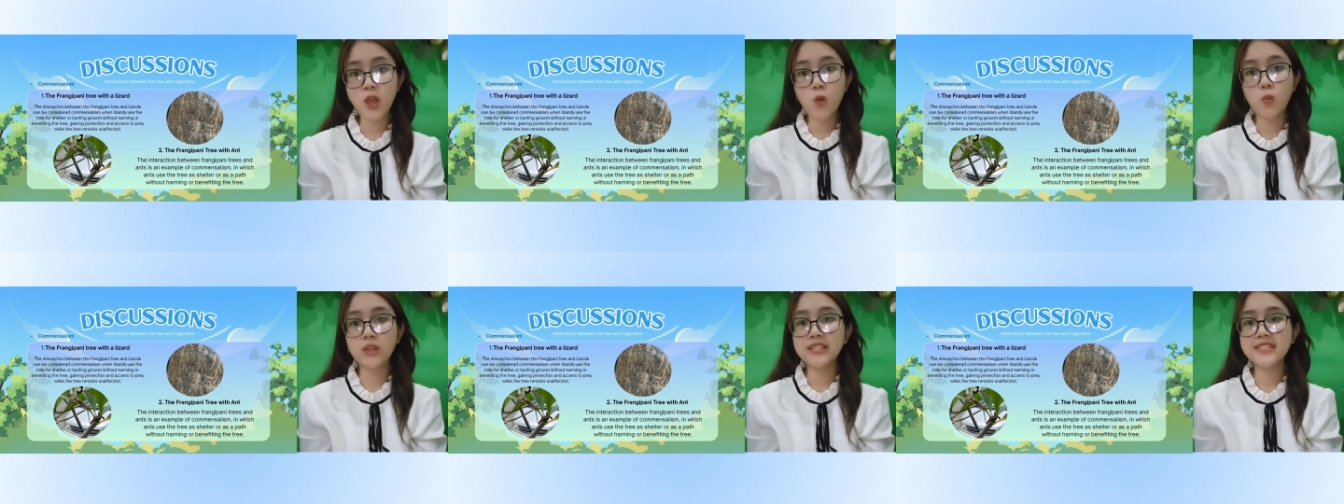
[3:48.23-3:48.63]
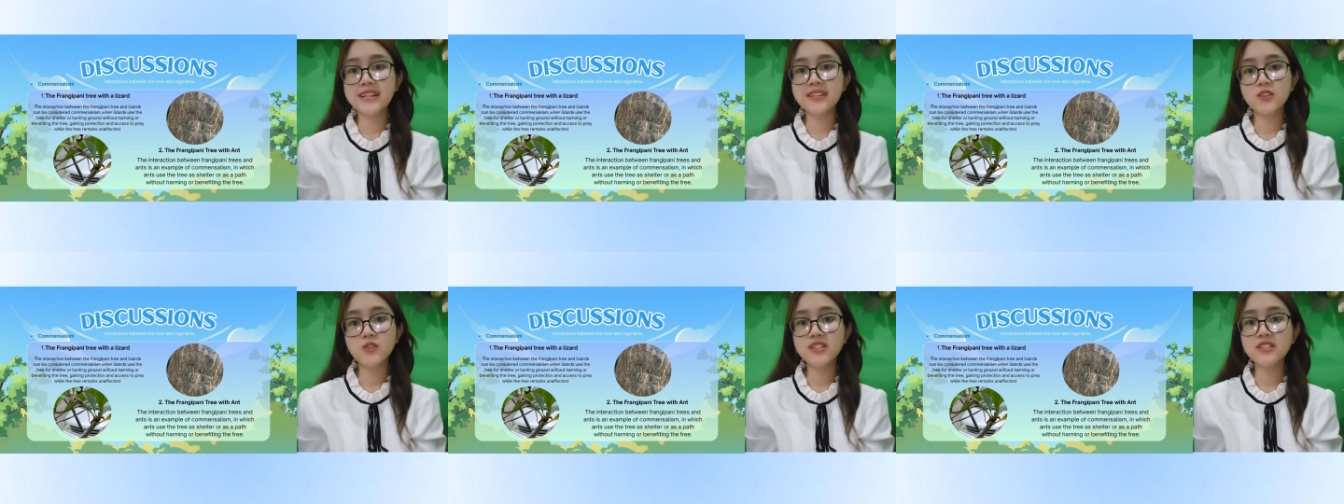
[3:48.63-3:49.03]
where
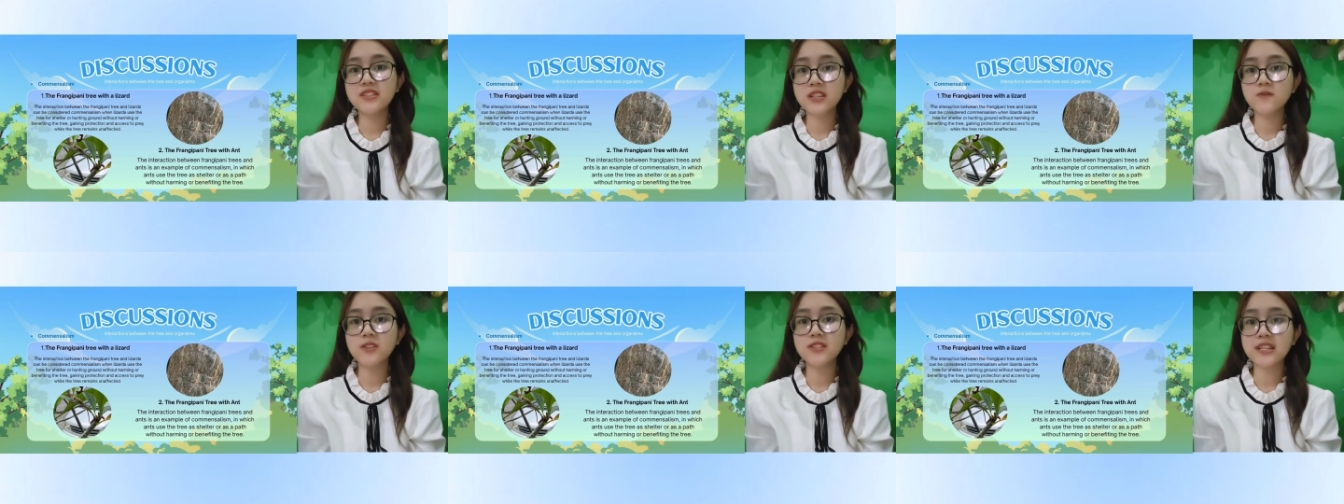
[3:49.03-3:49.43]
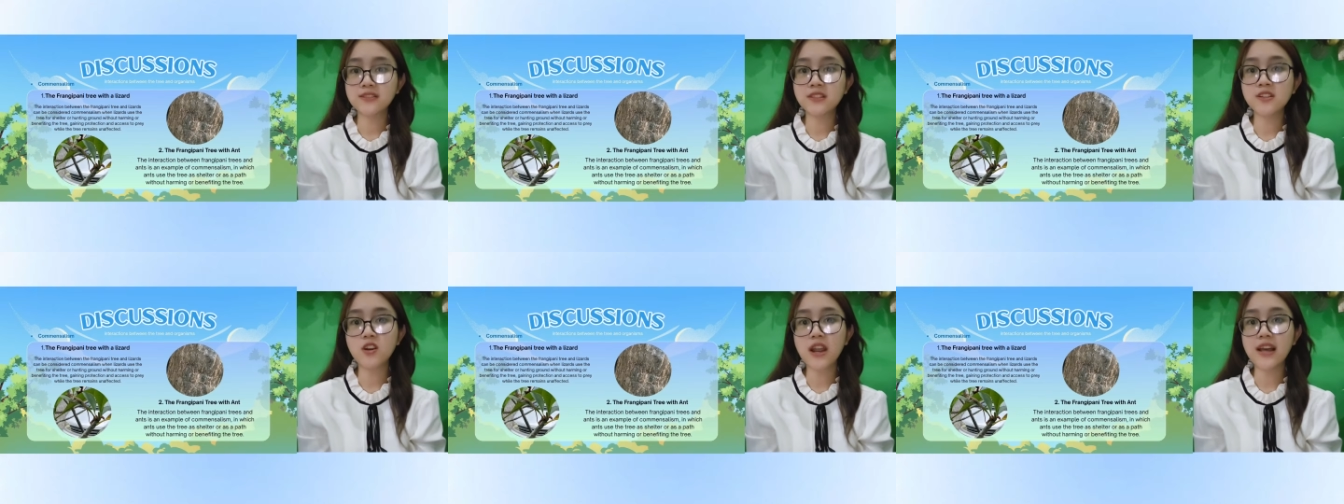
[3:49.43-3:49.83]
lizard use the tree for
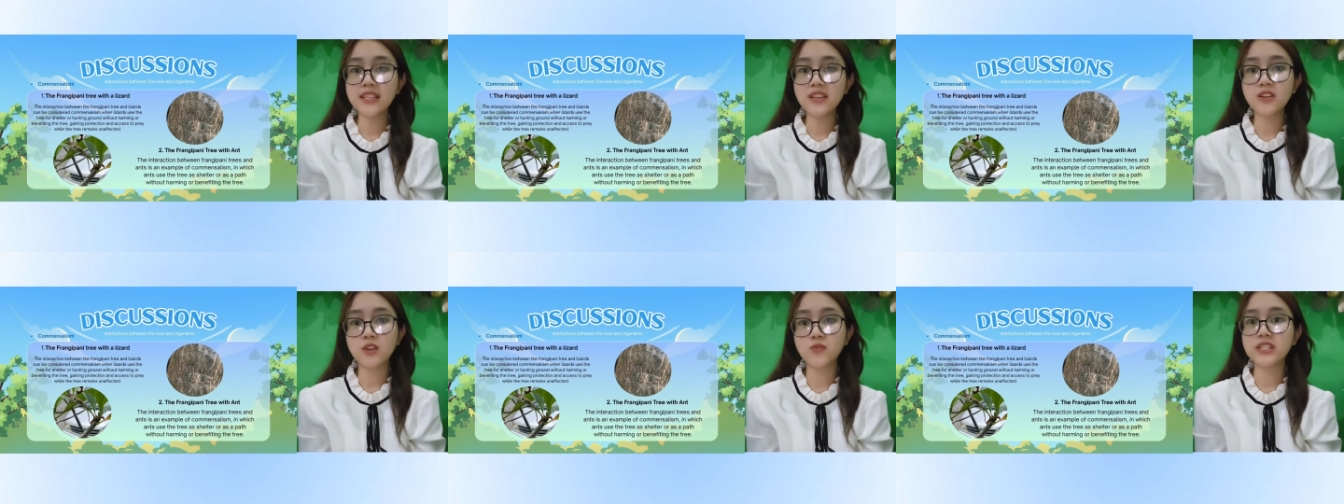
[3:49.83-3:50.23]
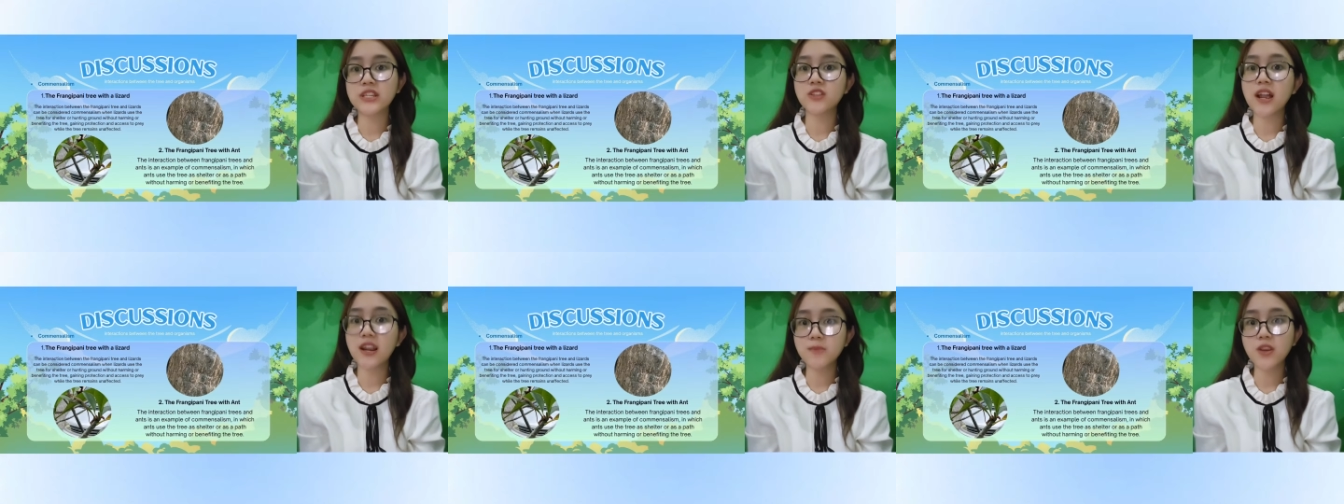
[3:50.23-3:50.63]
shelter or hunting ground
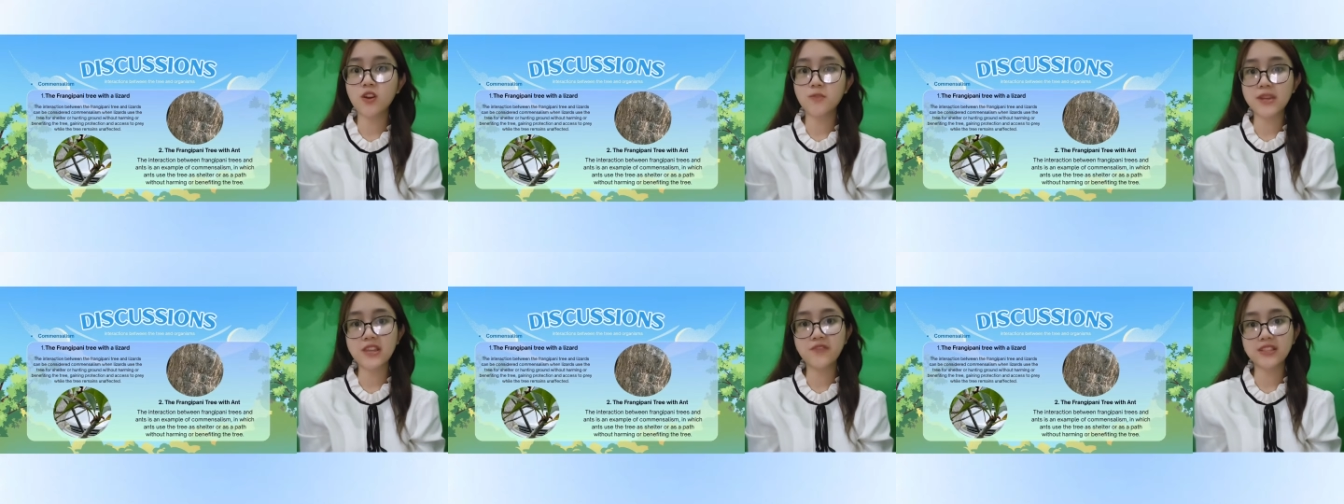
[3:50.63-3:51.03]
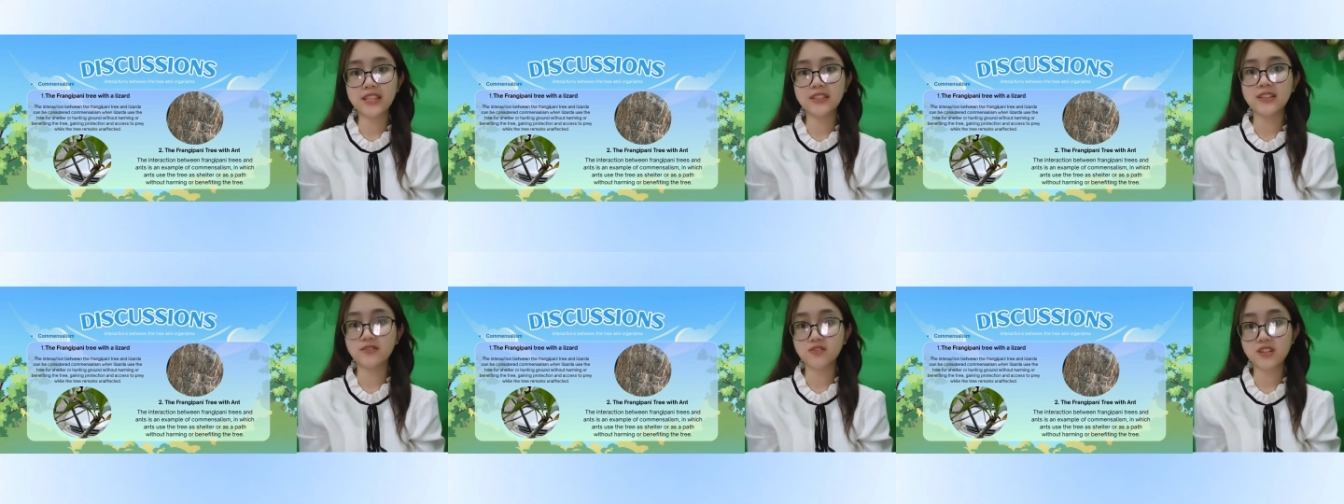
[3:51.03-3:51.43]
without harming or
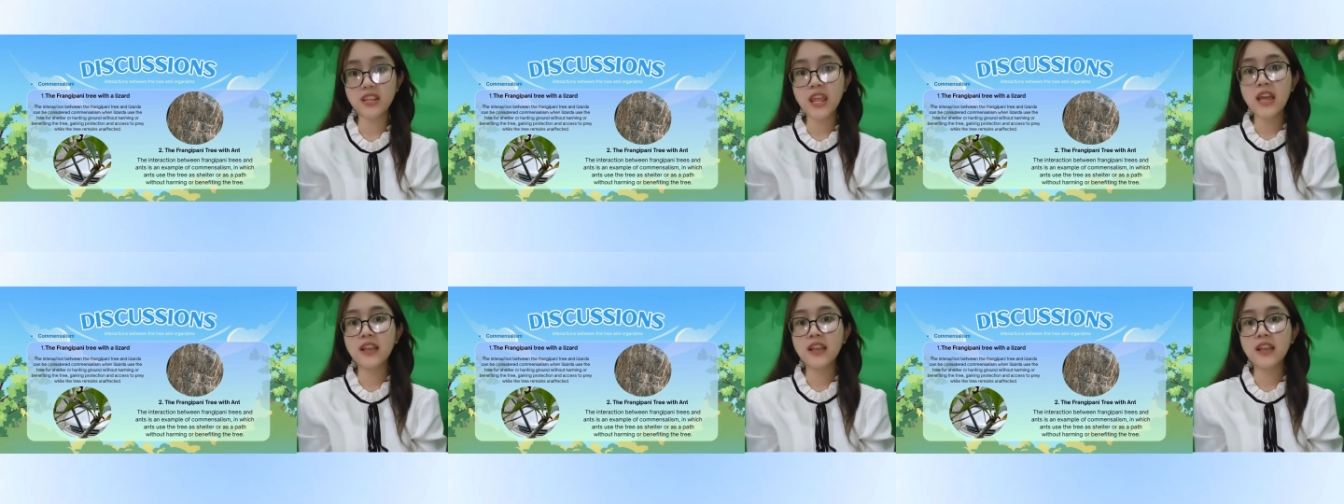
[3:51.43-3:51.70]
benefiting the tree,